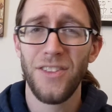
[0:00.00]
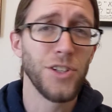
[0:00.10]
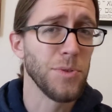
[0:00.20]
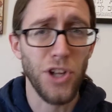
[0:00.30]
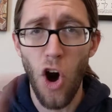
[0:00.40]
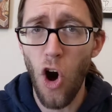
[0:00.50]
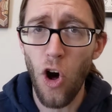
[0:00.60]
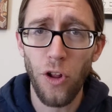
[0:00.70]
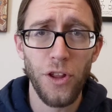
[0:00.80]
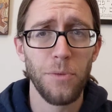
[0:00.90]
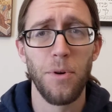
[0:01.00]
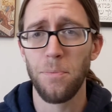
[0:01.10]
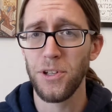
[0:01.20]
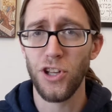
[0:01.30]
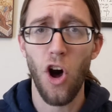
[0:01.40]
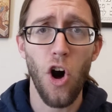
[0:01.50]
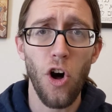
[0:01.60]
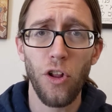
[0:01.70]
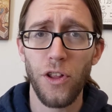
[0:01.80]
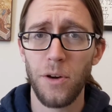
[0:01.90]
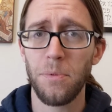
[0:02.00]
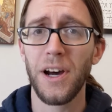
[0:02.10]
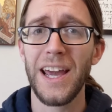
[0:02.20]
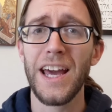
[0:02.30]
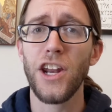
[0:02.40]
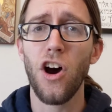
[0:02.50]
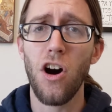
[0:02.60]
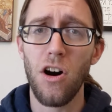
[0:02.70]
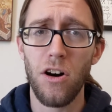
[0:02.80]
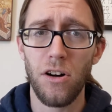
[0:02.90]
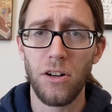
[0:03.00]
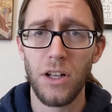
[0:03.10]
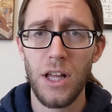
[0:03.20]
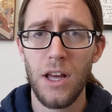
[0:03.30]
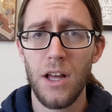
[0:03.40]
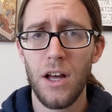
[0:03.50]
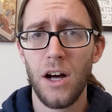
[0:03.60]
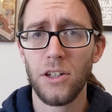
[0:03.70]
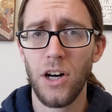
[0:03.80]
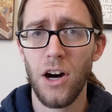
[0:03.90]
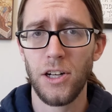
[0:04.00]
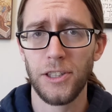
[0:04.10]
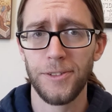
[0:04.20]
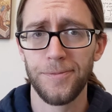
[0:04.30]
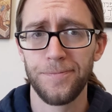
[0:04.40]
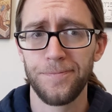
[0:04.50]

This was all their purpose, all their plan, all along.